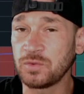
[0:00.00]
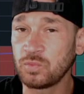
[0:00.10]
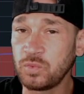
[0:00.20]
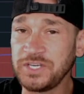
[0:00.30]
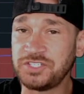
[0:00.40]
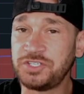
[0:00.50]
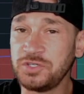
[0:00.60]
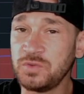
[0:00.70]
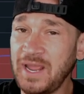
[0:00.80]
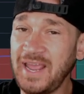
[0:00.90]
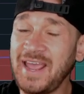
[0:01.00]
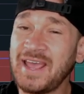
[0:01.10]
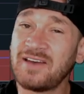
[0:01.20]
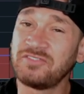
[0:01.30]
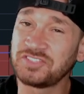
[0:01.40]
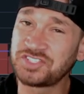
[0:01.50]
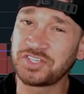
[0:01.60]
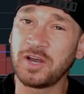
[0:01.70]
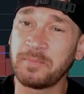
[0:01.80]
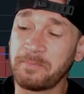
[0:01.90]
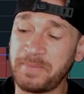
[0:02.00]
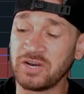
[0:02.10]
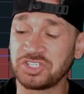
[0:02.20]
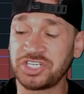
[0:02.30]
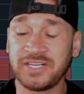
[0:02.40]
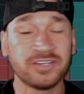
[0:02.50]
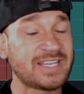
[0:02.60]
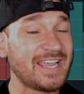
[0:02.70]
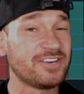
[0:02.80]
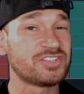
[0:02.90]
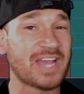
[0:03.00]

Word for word: We do have some bearish indicators.